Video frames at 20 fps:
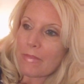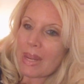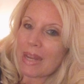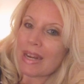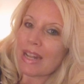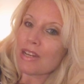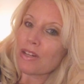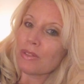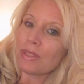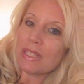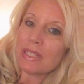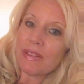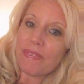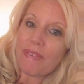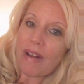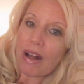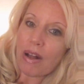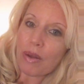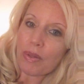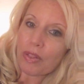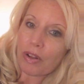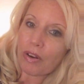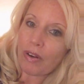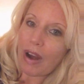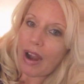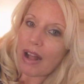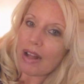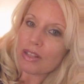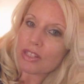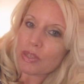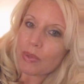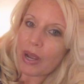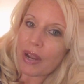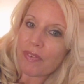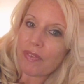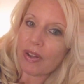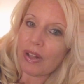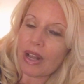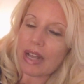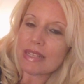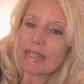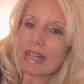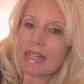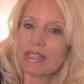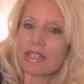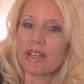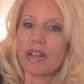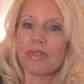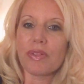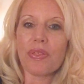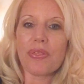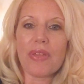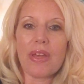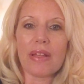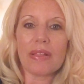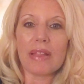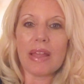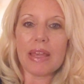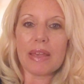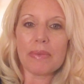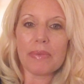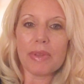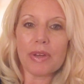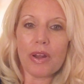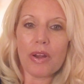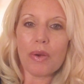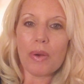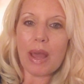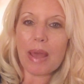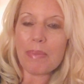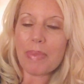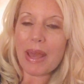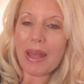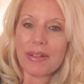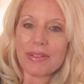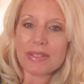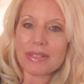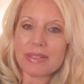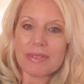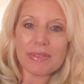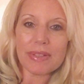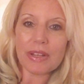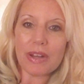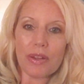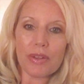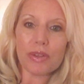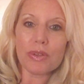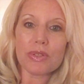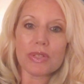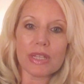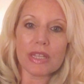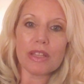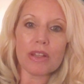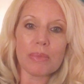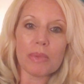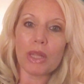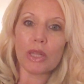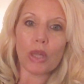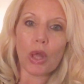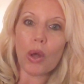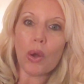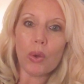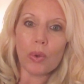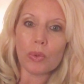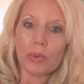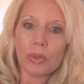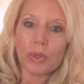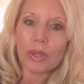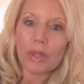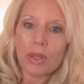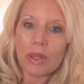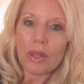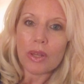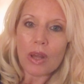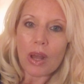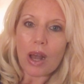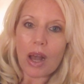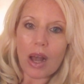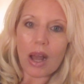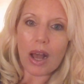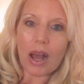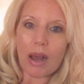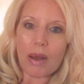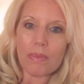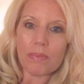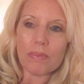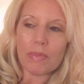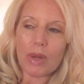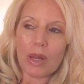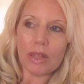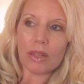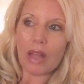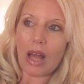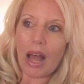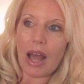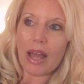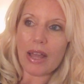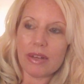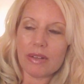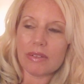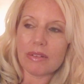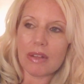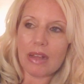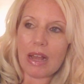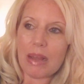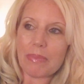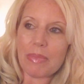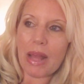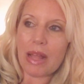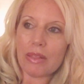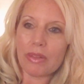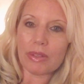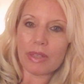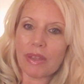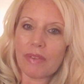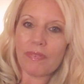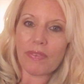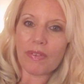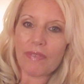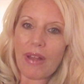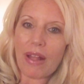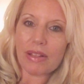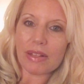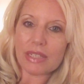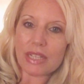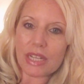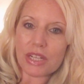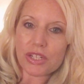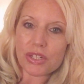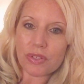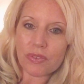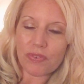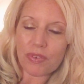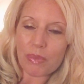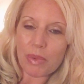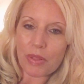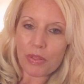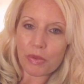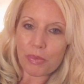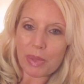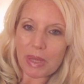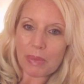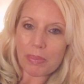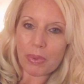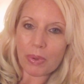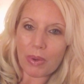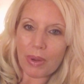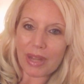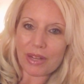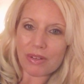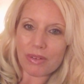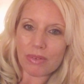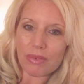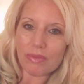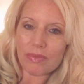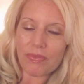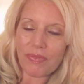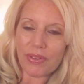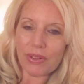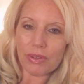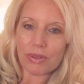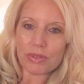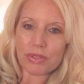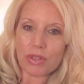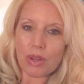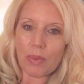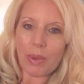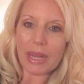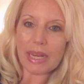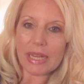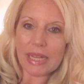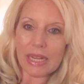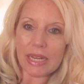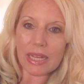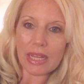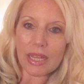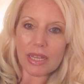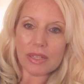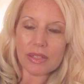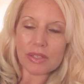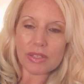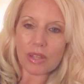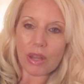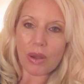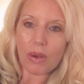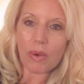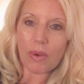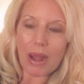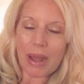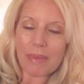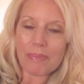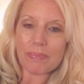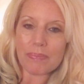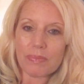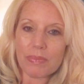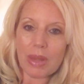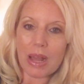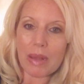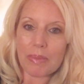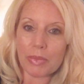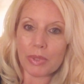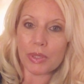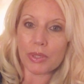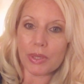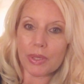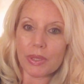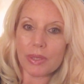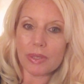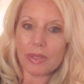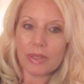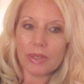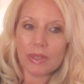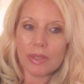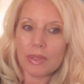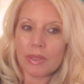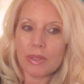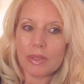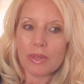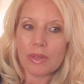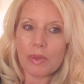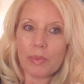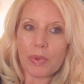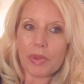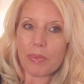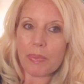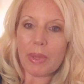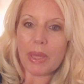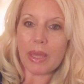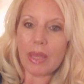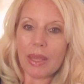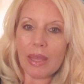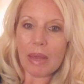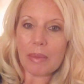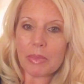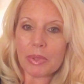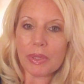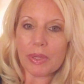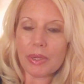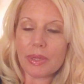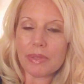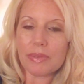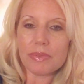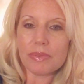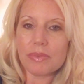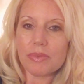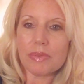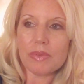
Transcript: and I don't need to follow the crowd. So I realize that's another thing. Like, empaths, you'll see them alone a lot. I'm not looking for validation from other people. I don't feel as though I need it. So I'm good with me. I'm good,